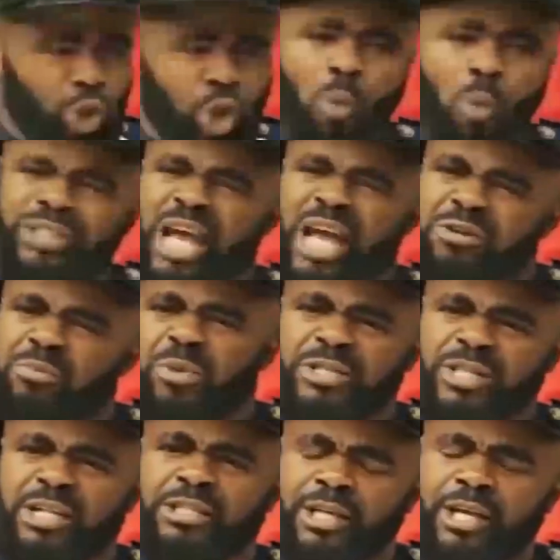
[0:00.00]
Do you know what I
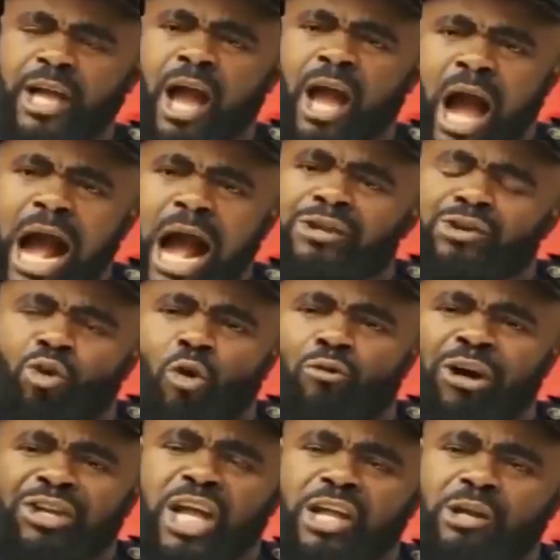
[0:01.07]
represent here and
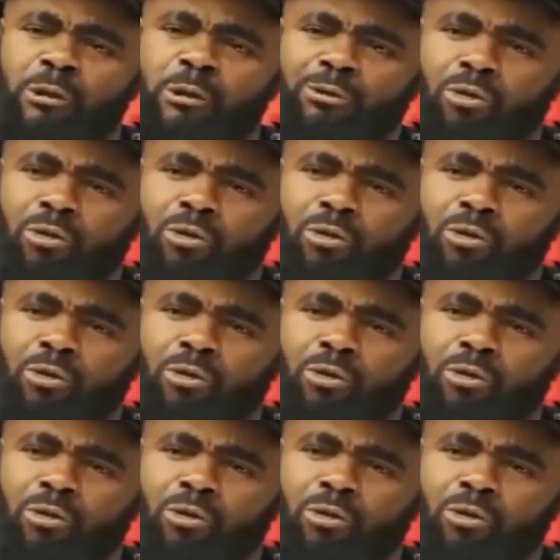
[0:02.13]
over there in